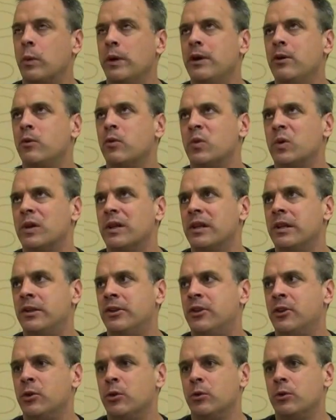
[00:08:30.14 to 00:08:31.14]
don't really
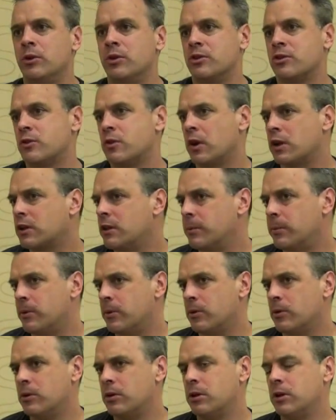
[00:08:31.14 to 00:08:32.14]
do
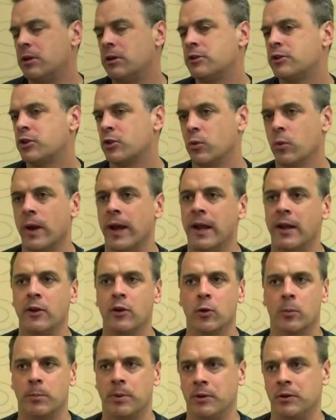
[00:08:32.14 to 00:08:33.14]
destructible terrain
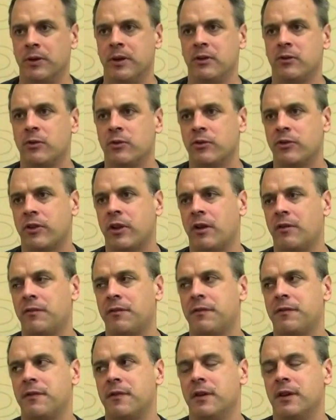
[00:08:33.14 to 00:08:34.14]
or buildings or
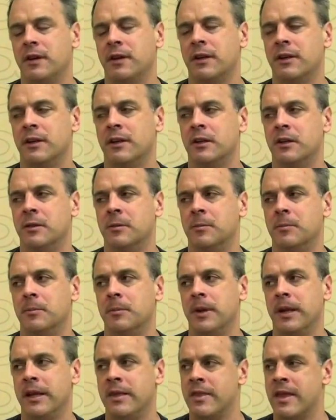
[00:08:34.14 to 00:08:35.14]
stuff
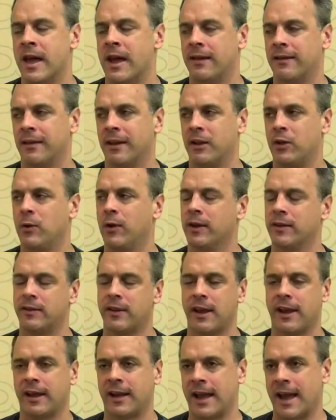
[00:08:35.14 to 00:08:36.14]
in that, like, you can
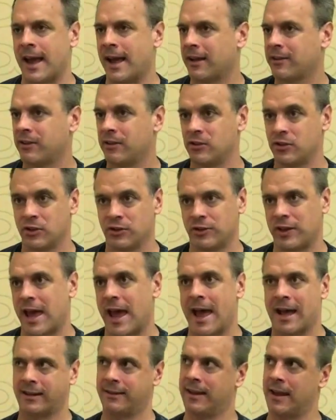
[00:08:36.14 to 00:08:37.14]
take an axe and just
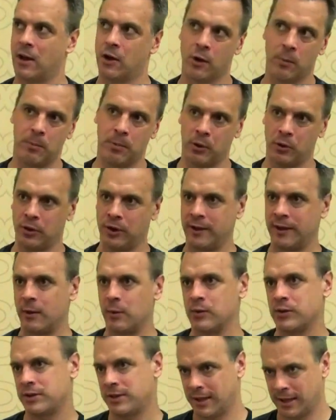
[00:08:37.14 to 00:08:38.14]
hack down a building that
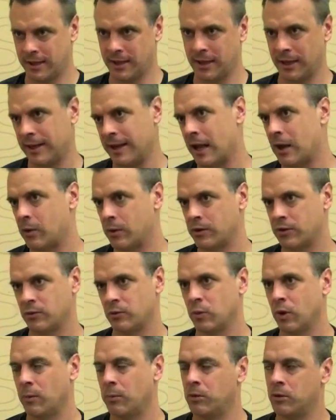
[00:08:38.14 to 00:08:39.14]
was standing and now it's
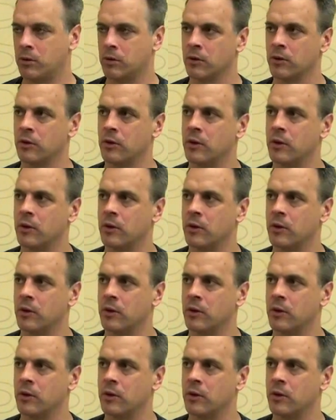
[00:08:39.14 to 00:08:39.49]
rubble, or